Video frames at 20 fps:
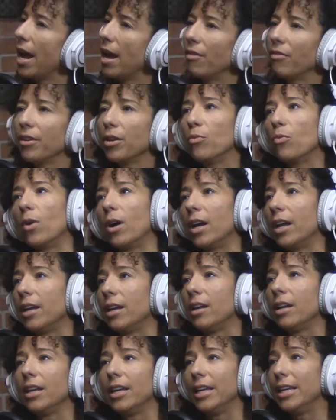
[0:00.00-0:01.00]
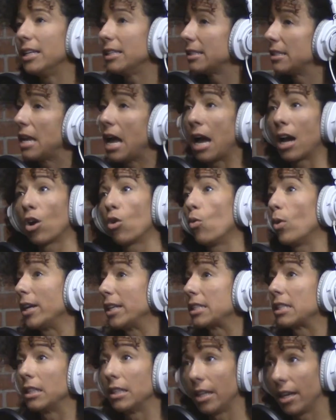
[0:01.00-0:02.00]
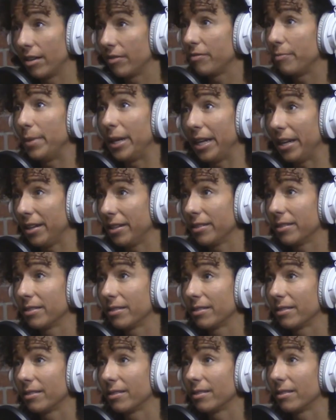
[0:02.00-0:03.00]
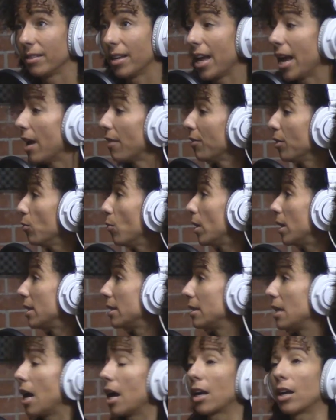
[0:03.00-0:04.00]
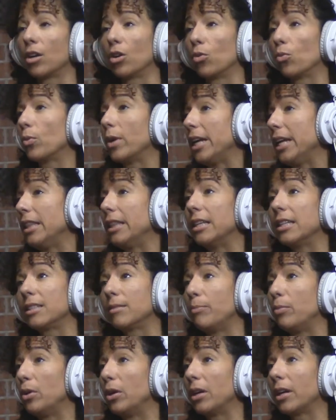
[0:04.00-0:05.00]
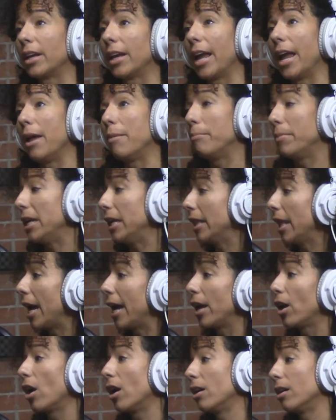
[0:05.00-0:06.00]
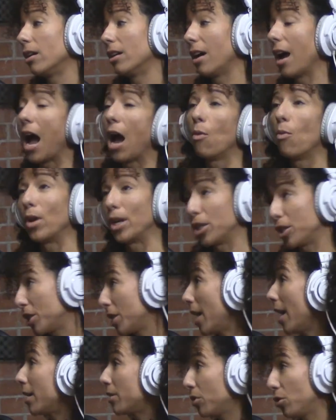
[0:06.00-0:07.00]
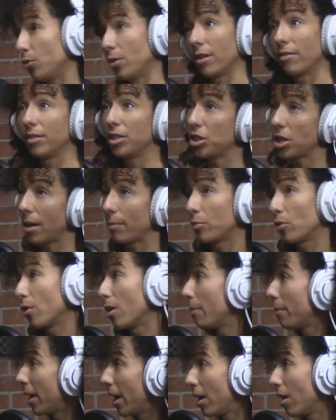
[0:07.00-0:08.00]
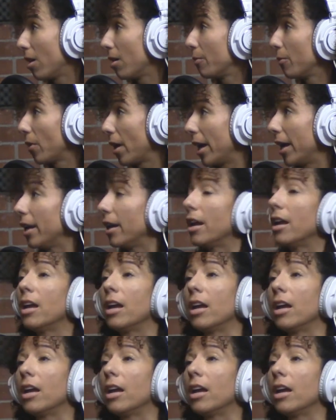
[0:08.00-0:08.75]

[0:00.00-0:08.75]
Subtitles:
everyone is not going to love me. Everyone is not going to read this book and be like, I want to tattoo every chapter on my arm, right?